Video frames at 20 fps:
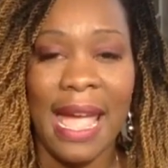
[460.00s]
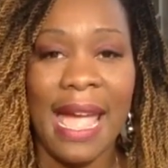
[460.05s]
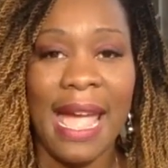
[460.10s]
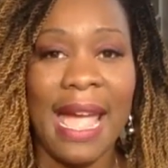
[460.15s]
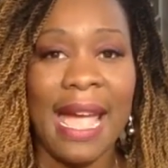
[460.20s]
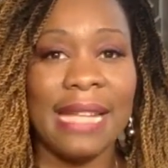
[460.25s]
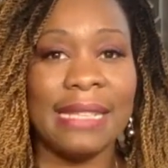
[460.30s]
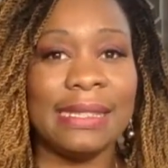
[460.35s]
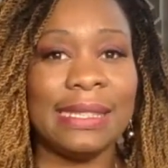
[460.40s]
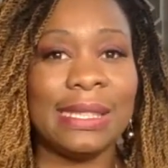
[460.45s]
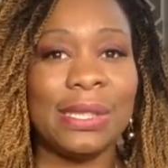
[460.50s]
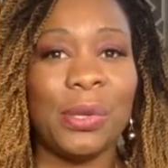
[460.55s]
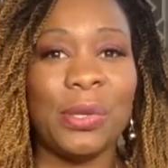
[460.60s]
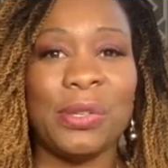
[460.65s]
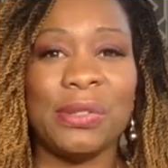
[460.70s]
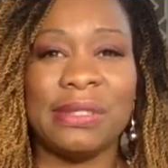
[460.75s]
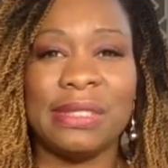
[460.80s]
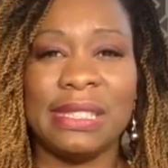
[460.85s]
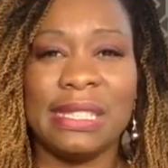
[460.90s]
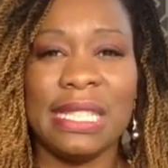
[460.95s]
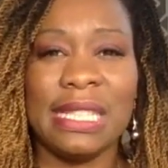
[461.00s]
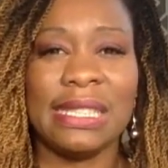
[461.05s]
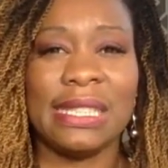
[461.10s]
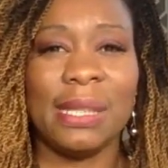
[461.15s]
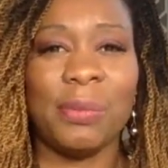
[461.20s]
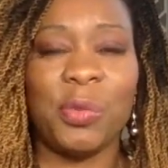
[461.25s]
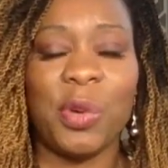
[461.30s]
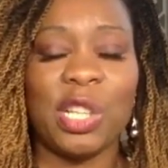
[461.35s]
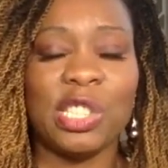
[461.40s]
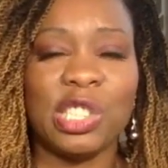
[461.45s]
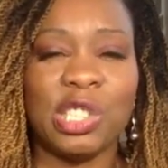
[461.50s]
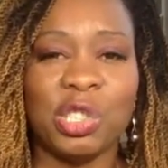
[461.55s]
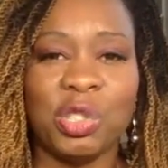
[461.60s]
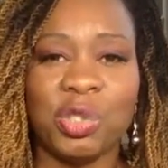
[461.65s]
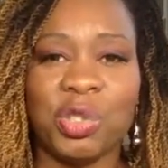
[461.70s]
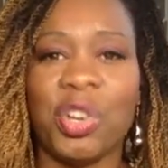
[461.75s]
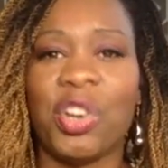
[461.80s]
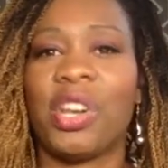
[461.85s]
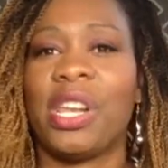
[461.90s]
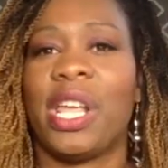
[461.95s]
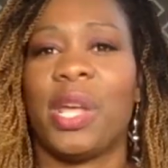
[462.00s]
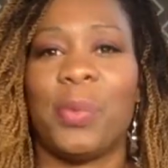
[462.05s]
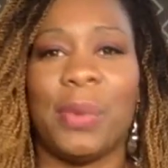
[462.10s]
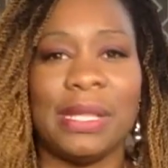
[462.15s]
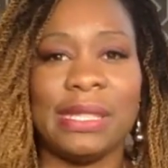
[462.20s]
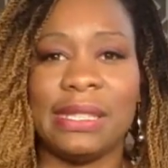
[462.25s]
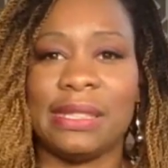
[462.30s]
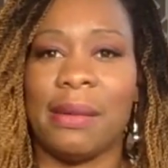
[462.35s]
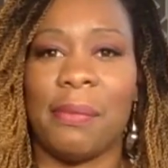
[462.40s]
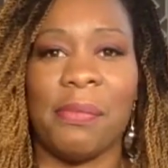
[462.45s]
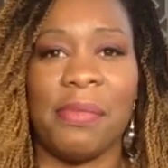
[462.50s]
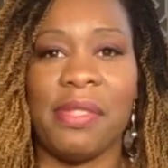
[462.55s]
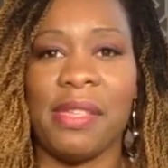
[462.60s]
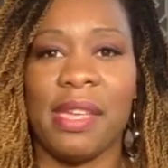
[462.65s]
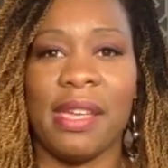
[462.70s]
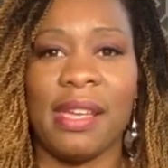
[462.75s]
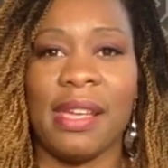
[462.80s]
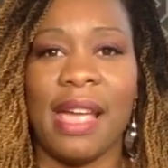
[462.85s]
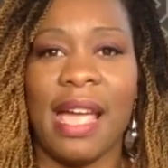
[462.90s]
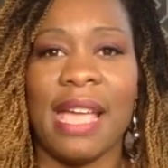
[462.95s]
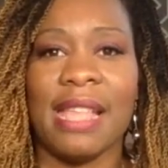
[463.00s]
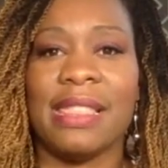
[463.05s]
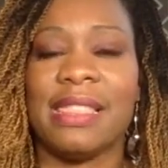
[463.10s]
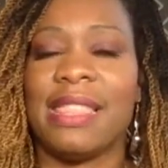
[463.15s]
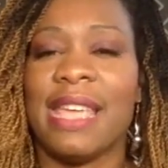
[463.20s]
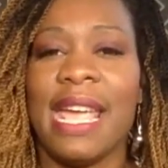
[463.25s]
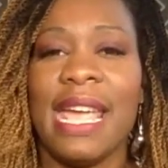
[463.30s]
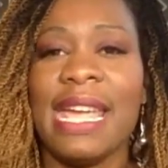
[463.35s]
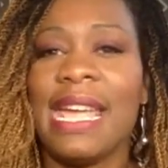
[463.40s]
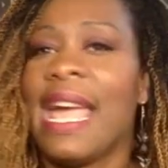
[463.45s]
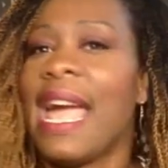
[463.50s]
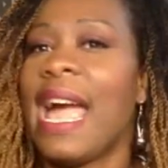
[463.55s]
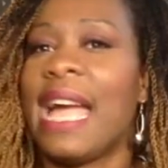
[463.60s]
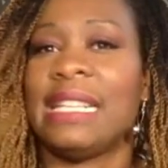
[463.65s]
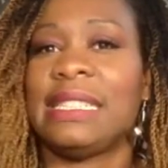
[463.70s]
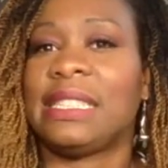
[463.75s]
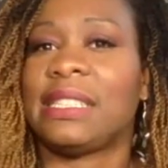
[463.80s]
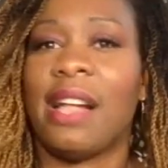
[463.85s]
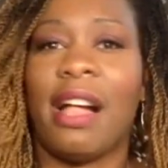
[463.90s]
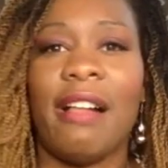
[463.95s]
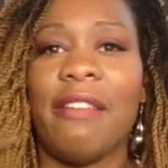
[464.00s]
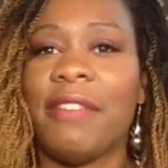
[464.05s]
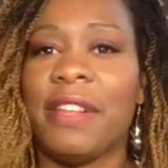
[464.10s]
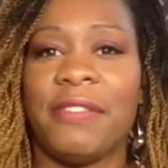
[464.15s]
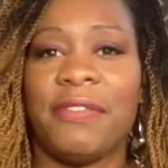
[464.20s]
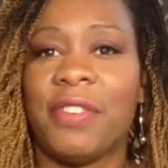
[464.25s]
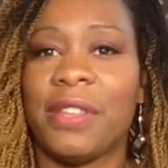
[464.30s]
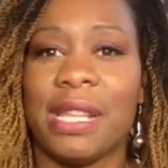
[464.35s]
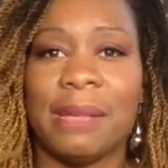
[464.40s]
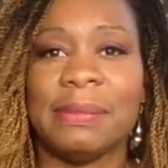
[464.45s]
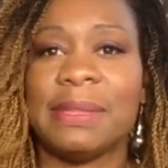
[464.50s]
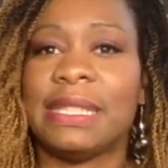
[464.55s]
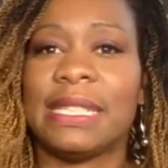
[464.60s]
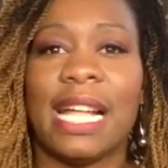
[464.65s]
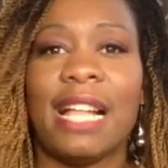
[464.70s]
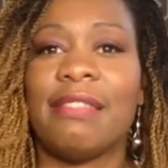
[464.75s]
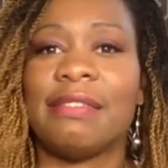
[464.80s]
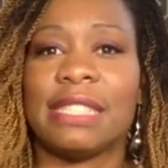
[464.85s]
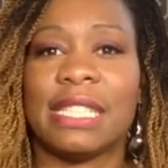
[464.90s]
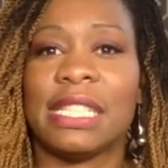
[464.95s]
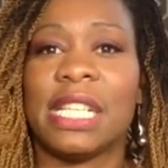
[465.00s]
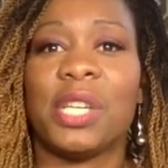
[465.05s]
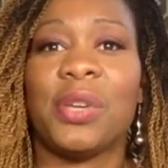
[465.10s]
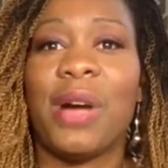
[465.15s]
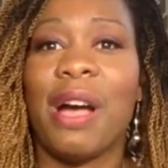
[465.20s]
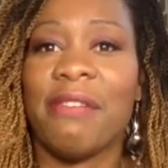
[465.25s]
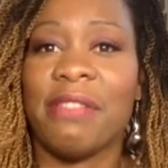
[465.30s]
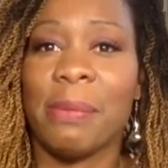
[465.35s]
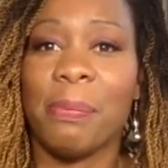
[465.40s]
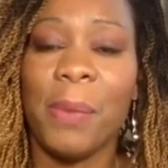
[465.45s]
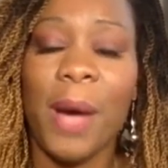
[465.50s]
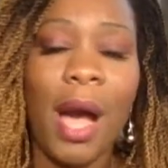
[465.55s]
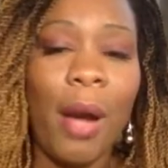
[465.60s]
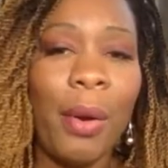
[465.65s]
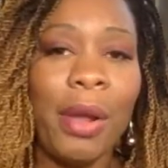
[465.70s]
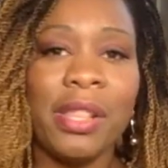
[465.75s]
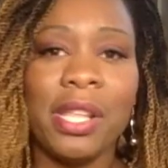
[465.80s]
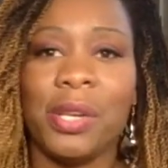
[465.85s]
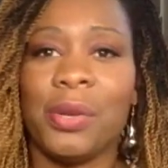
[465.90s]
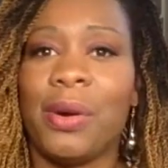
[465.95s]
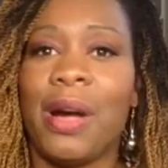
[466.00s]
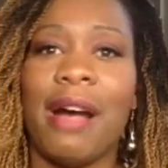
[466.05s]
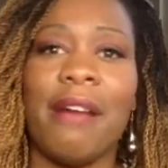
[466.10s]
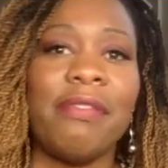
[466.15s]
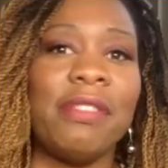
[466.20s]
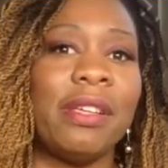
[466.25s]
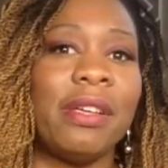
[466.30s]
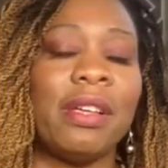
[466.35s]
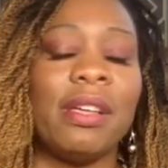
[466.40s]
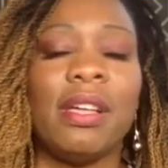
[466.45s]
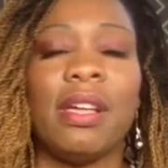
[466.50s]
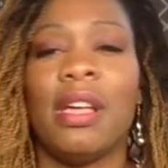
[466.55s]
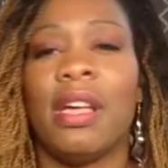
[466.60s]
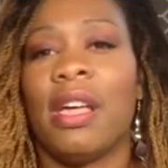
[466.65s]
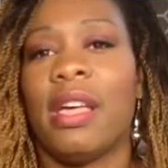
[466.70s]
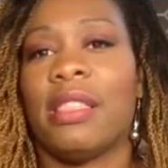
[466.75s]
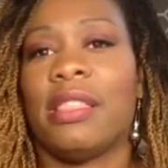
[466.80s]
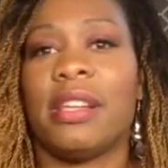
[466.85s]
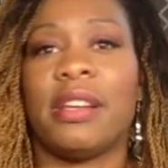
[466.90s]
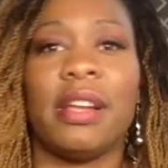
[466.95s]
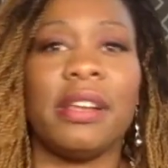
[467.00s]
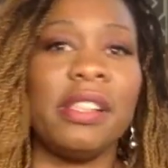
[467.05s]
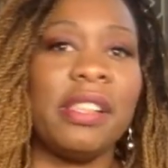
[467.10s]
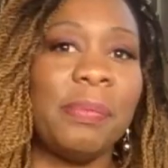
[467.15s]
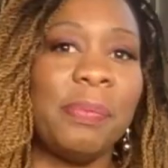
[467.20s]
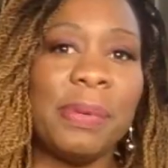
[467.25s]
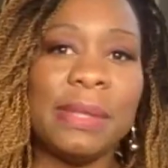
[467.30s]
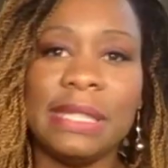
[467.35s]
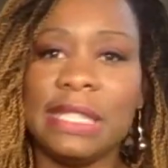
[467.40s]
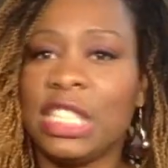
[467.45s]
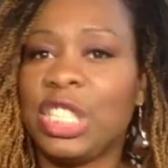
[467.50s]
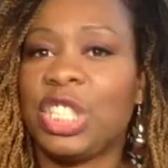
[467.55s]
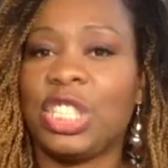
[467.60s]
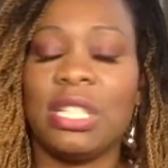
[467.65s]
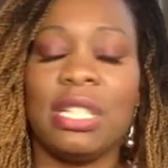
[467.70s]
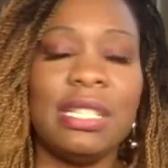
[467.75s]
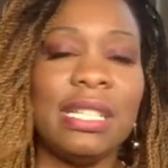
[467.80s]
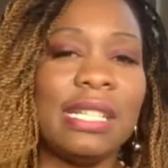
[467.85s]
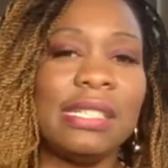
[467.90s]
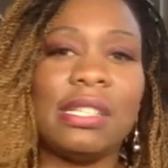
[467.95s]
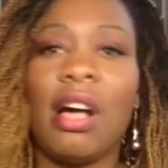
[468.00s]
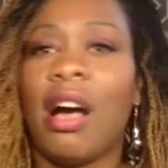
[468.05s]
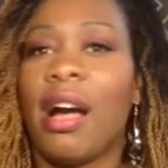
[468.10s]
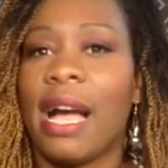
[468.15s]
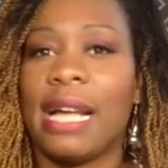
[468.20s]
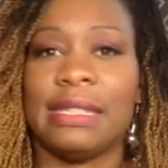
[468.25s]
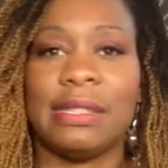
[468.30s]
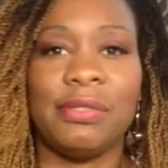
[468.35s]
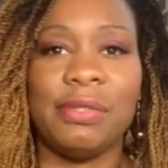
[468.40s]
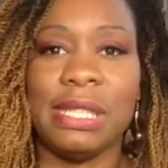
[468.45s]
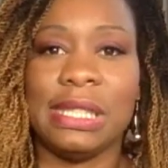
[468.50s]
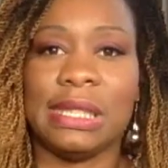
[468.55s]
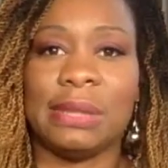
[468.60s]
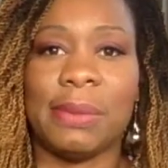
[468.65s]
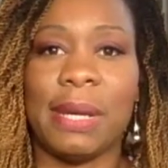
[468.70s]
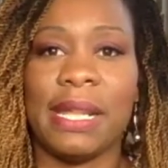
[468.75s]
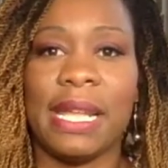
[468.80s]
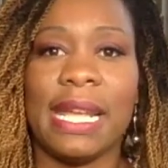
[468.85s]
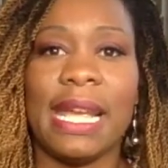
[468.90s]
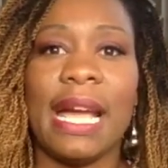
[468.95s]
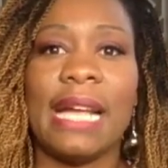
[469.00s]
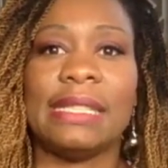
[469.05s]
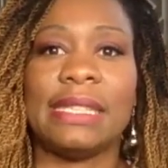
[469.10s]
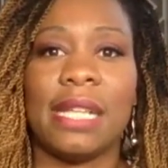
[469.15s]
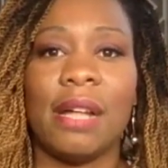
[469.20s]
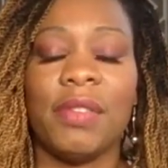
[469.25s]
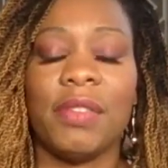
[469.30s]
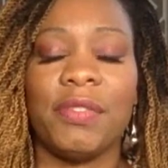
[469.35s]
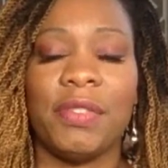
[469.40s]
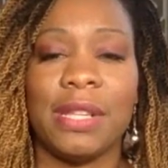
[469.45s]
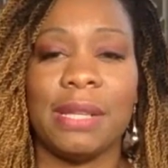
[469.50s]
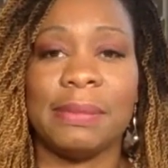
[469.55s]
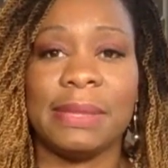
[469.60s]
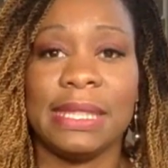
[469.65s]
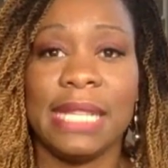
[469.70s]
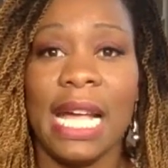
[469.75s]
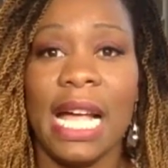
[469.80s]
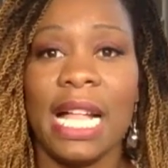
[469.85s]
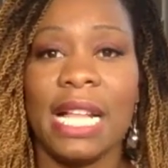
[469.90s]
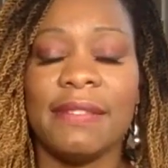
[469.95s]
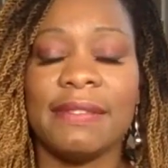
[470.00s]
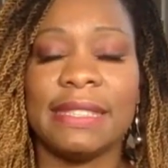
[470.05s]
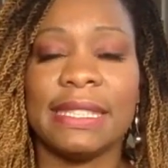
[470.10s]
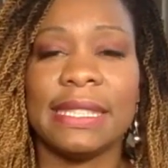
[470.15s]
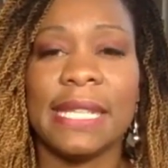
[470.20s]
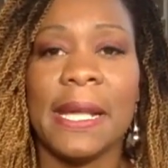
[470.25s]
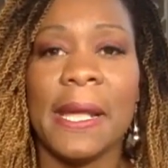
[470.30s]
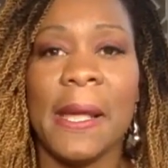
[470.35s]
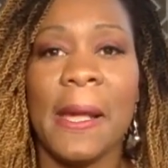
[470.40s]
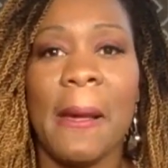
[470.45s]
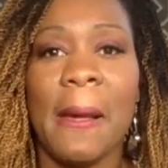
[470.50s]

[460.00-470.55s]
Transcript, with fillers: and so you see someone struggling with something and they can't solve it for themselves. They don't have the power, they don't have the, they're not in the position. There's all kinds of reasons why they can't solve it for themselves.